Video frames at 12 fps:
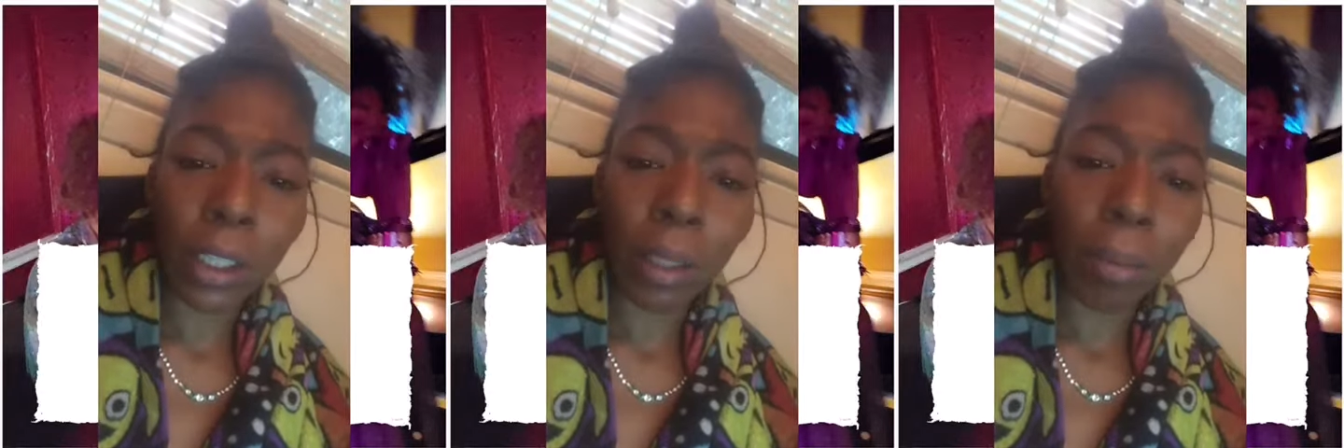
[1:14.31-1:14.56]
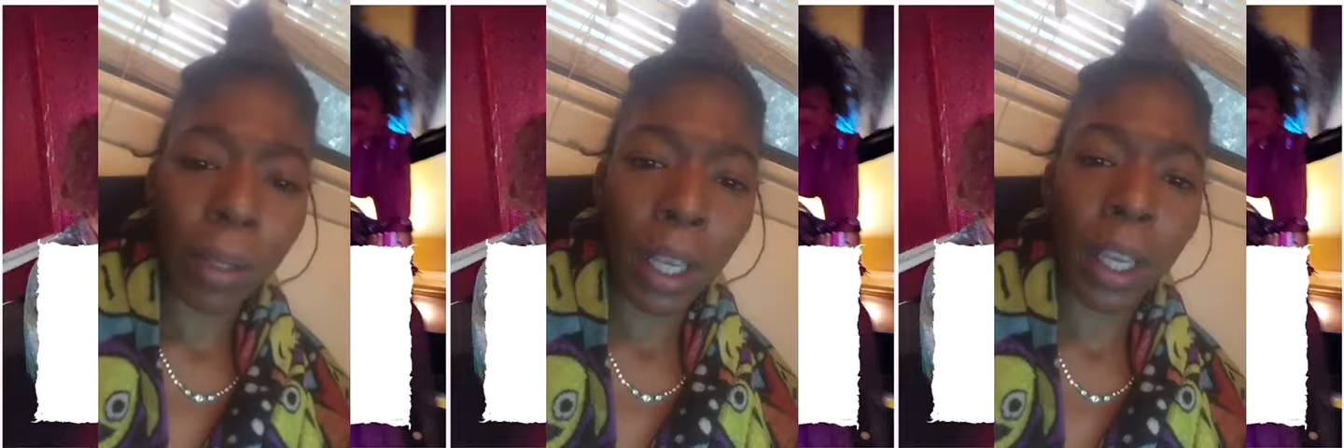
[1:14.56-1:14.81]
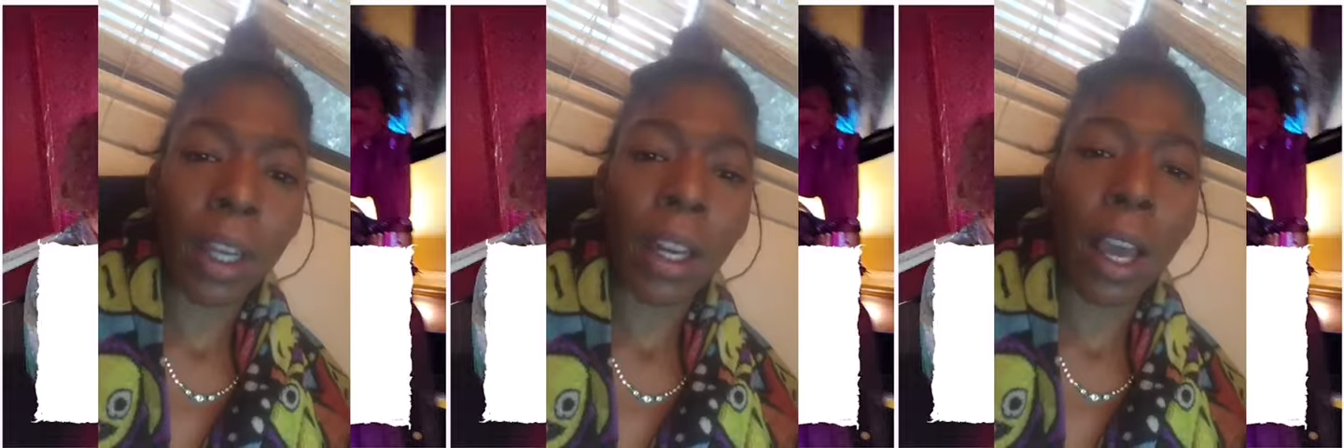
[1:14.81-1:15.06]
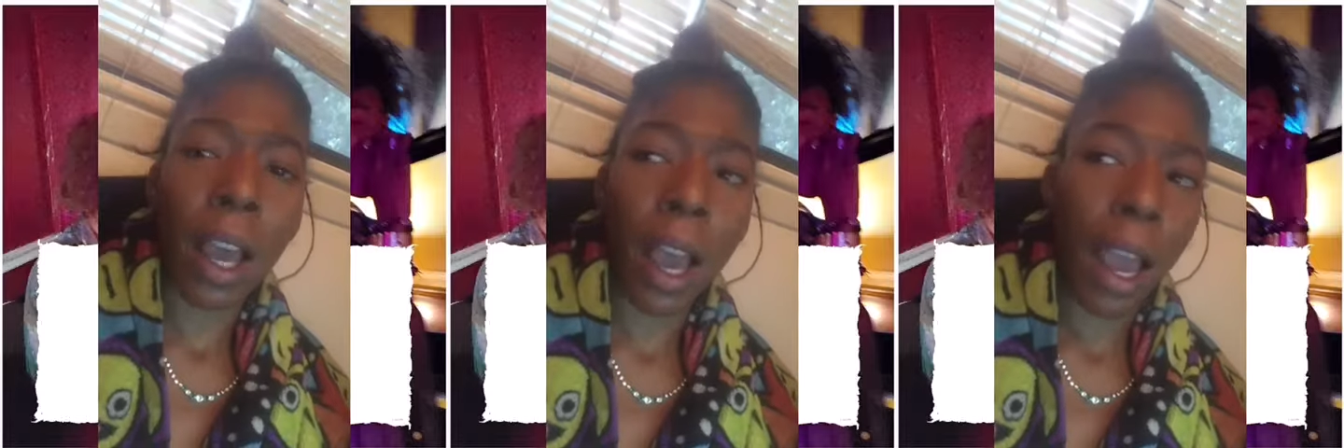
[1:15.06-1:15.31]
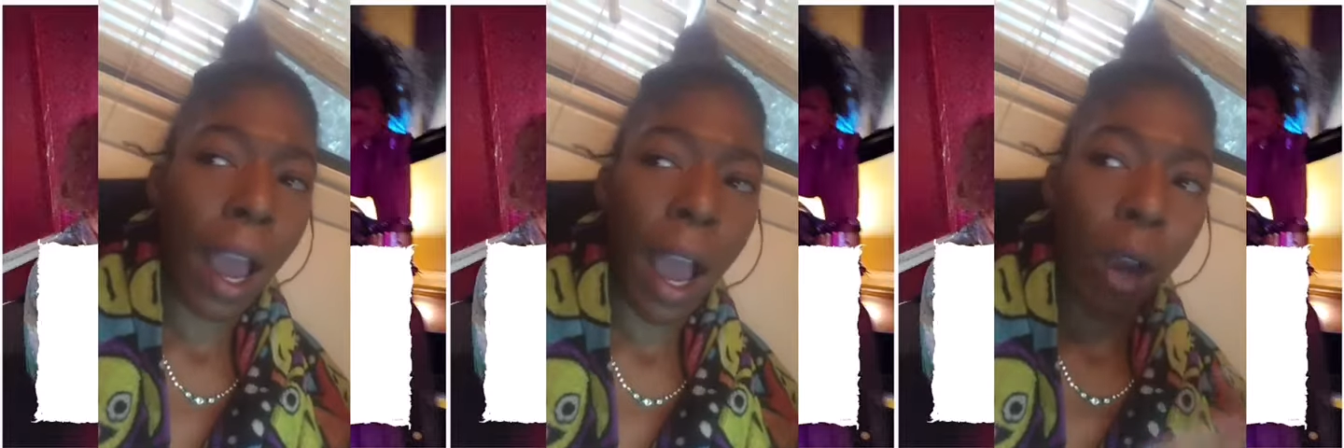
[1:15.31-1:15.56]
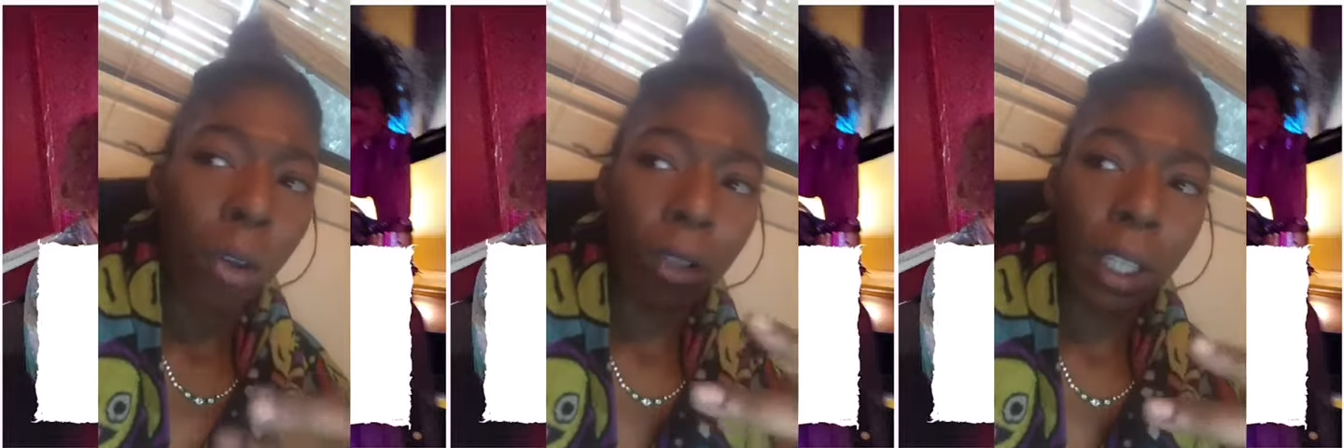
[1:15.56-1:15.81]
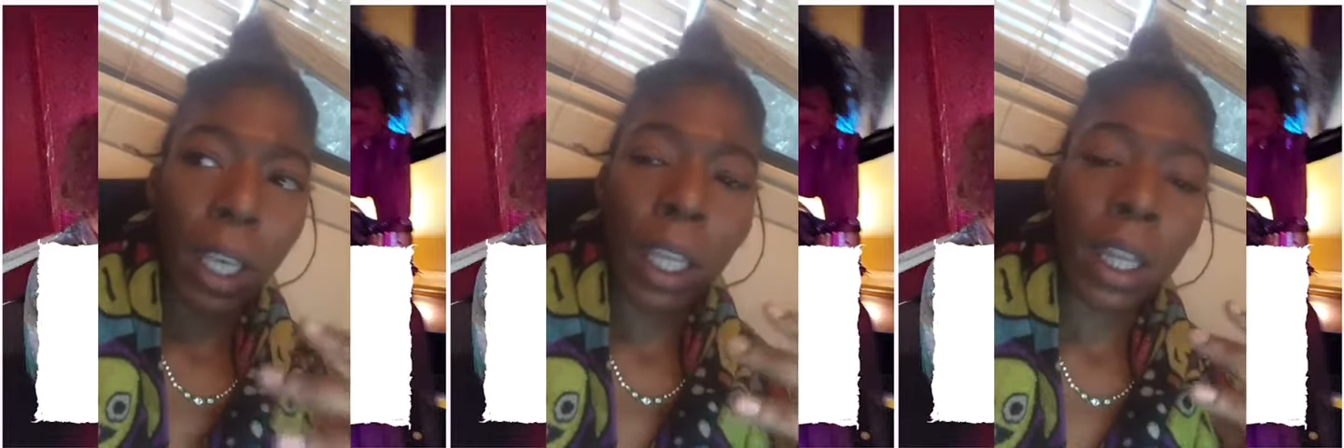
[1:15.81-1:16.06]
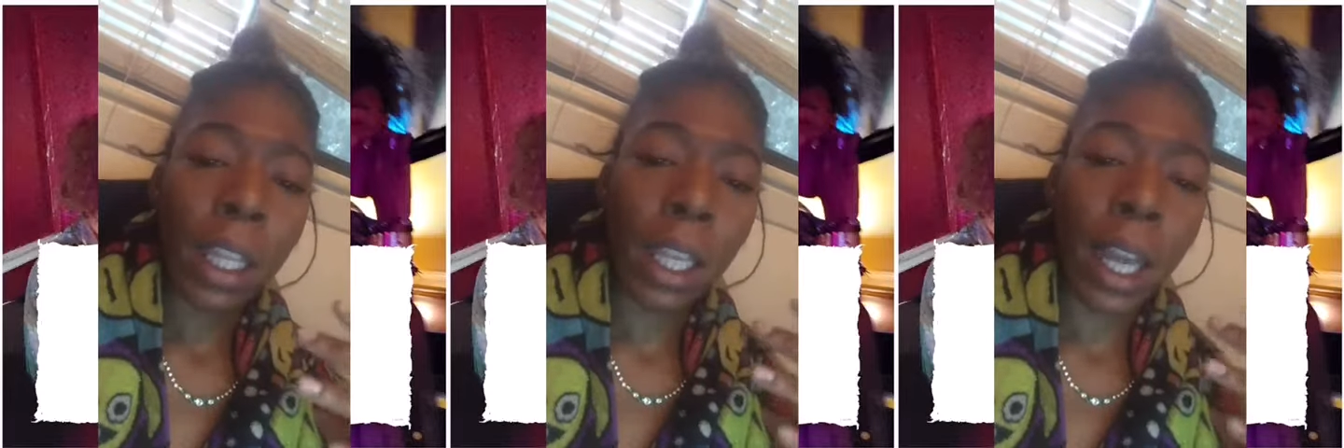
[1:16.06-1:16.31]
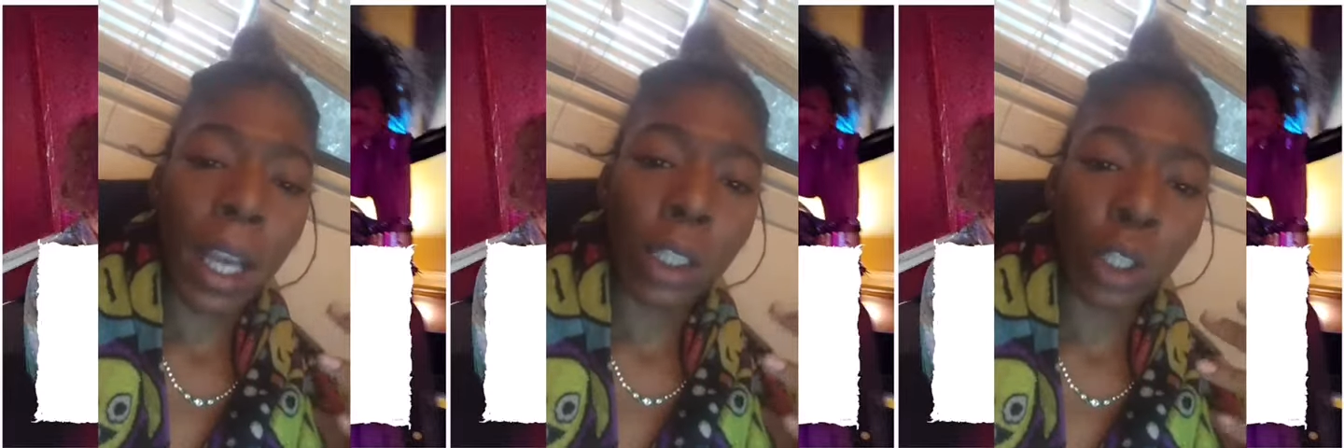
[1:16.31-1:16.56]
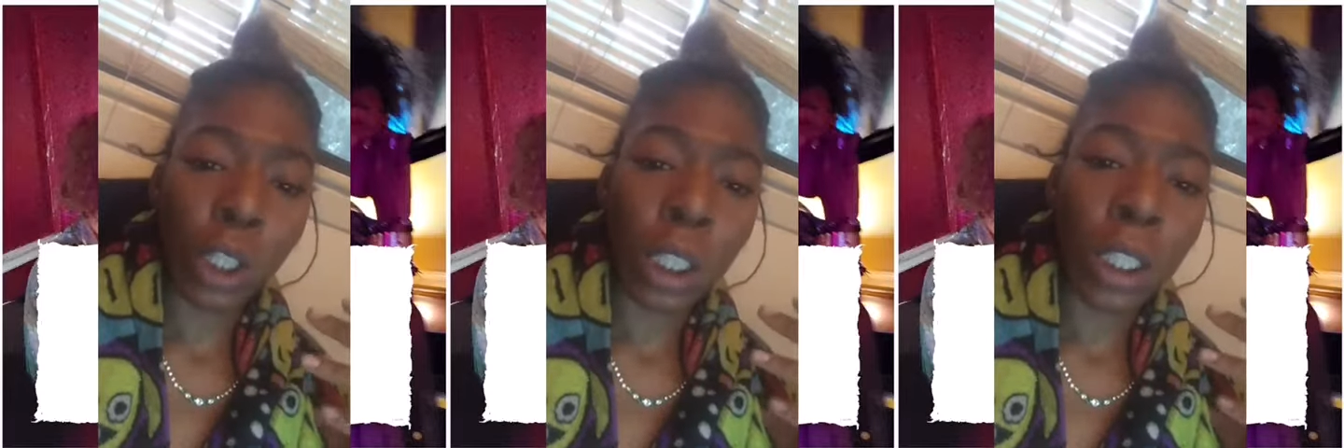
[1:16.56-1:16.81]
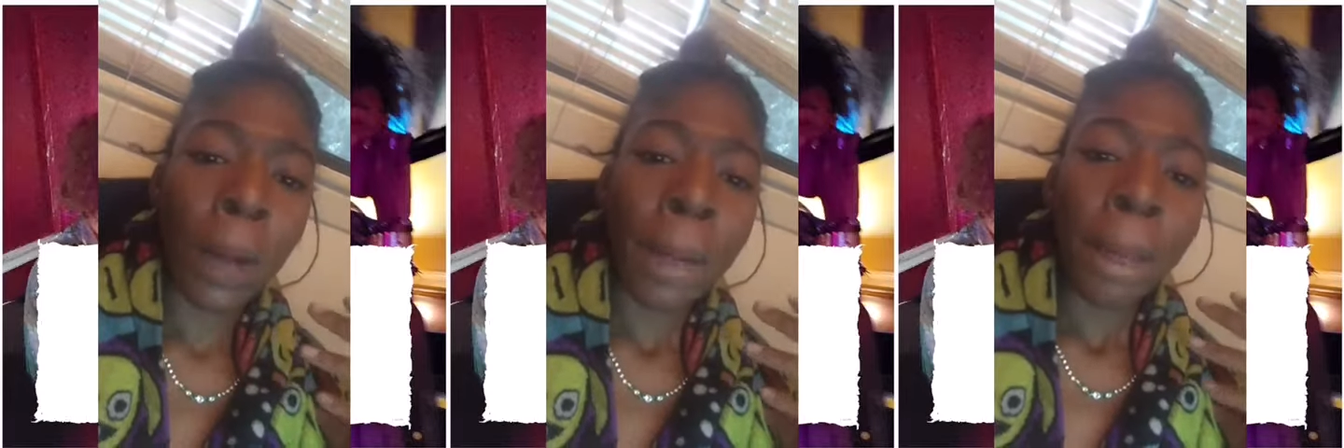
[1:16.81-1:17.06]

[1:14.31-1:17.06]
to plan out and then actually